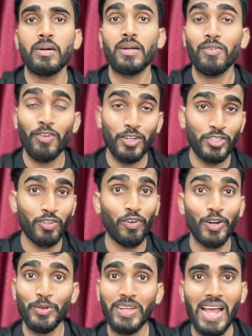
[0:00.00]
first of
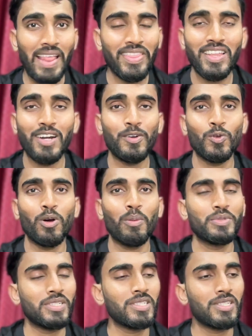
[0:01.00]
all to cancel out two
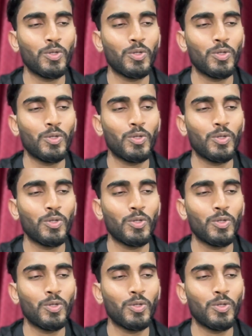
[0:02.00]
options.